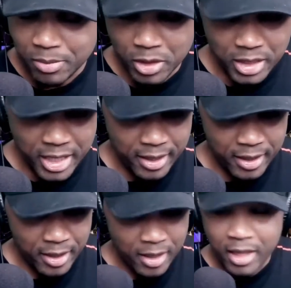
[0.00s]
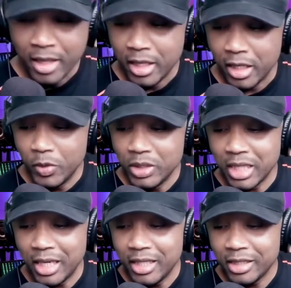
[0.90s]
But yeah. He will
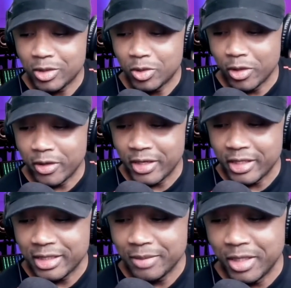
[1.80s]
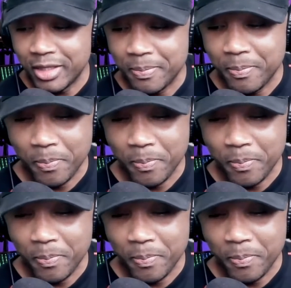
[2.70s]
tell his story, isn't it?